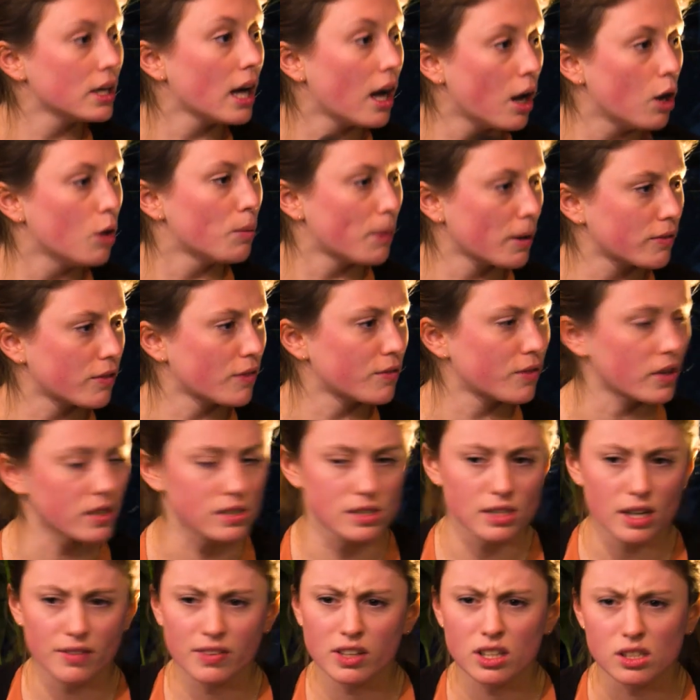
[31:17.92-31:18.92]
yeah, apart from
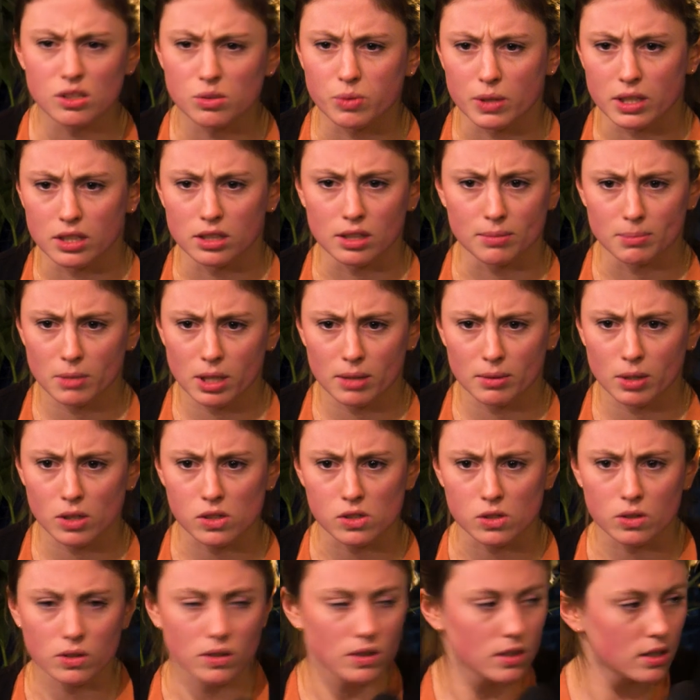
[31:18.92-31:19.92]
France. I think it's Sweden, but I'm not
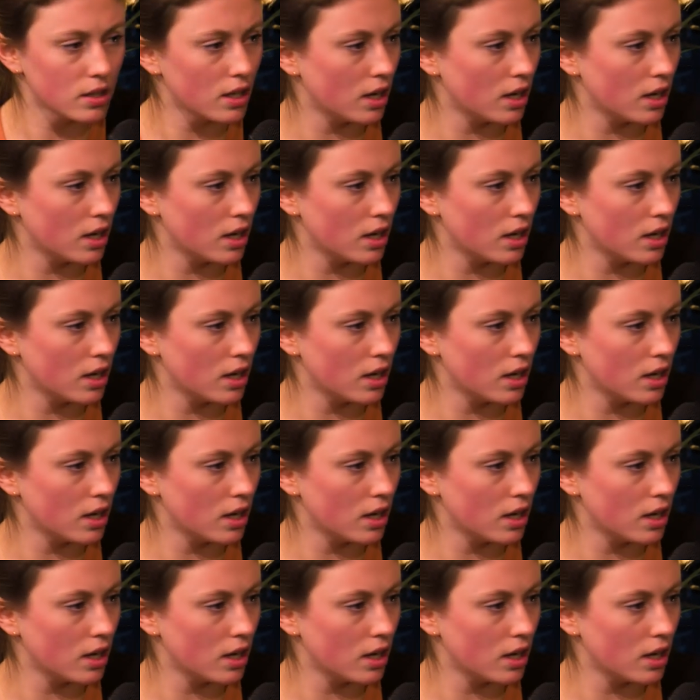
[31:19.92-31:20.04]
sure.